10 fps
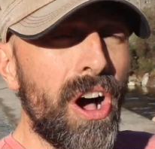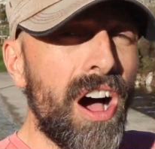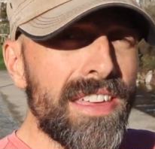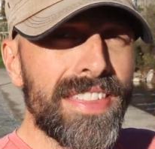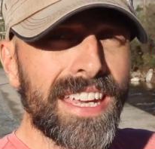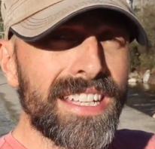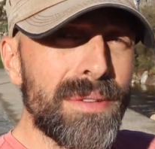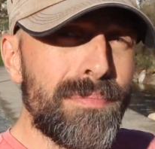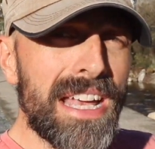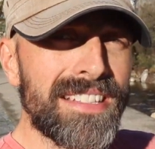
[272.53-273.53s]
I think is
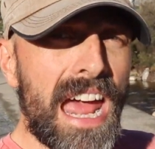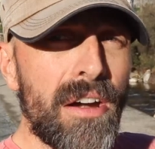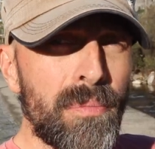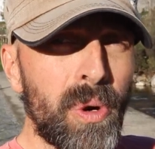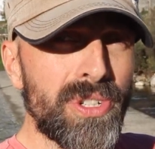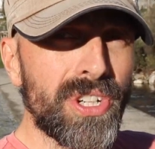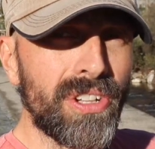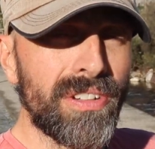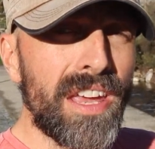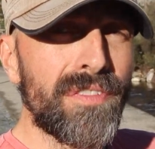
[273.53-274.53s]
the best AIRE in
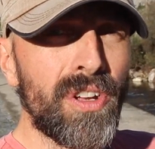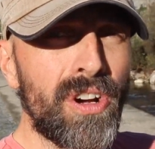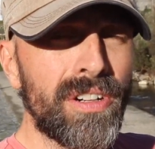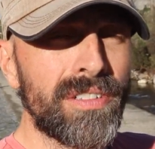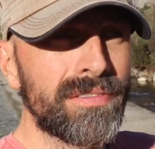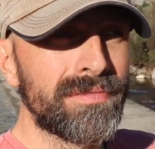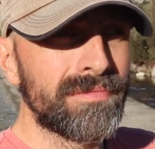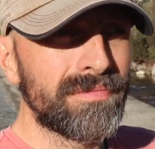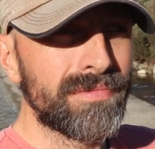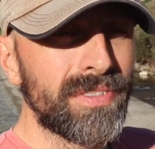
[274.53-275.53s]
Portugal, if not
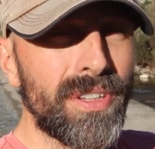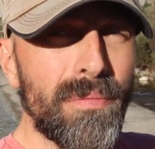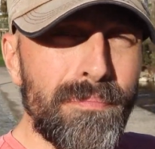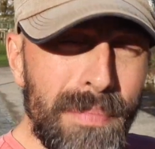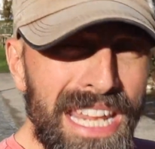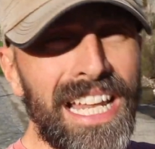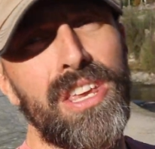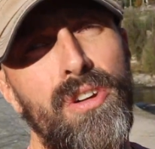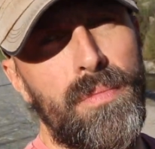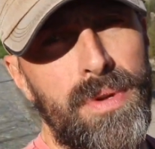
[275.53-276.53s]
mainland Europe.